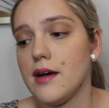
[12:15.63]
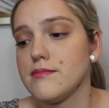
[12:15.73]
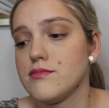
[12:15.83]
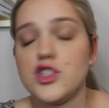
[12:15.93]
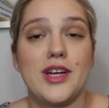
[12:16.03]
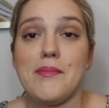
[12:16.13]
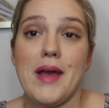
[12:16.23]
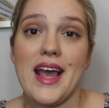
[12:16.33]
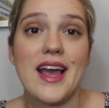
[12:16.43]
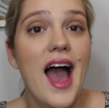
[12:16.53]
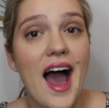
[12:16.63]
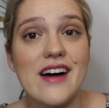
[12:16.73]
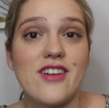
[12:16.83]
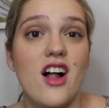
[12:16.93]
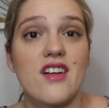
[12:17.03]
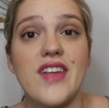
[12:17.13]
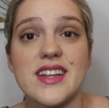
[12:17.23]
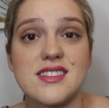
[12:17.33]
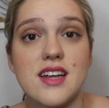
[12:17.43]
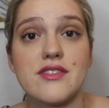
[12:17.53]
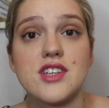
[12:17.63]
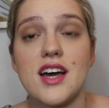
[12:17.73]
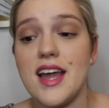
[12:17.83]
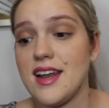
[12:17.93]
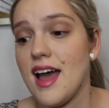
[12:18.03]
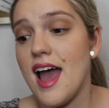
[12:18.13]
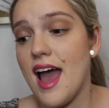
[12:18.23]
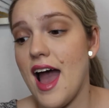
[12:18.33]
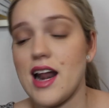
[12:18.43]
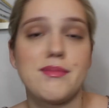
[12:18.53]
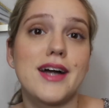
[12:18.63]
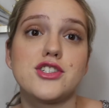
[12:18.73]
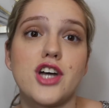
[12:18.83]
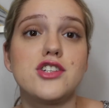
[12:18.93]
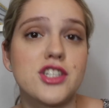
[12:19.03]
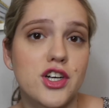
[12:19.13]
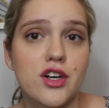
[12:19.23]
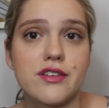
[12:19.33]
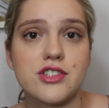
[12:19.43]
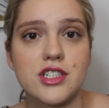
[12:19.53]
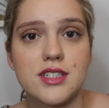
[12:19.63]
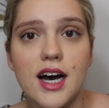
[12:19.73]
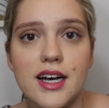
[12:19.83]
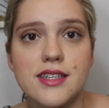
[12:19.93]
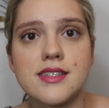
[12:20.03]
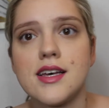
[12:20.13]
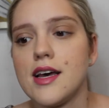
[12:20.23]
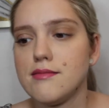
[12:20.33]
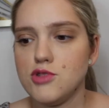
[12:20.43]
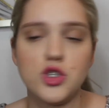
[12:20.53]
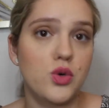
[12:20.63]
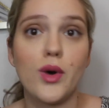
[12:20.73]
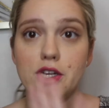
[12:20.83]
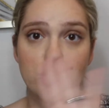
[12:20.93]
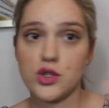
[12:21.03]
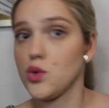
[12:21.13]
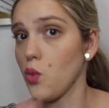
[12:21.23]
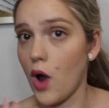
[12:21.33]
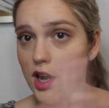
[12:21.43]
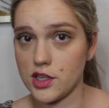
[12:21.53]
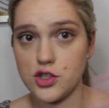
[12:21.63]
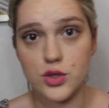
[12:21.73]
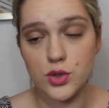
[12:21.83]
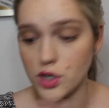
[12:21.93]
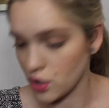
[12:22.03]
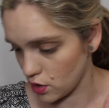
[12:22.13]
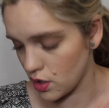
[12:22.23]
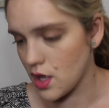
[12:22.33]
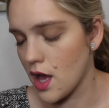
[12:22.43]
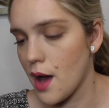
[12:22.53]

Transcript: She may have all of that stuff done, and I'm not judging her if she does. Do what you want to do, girl.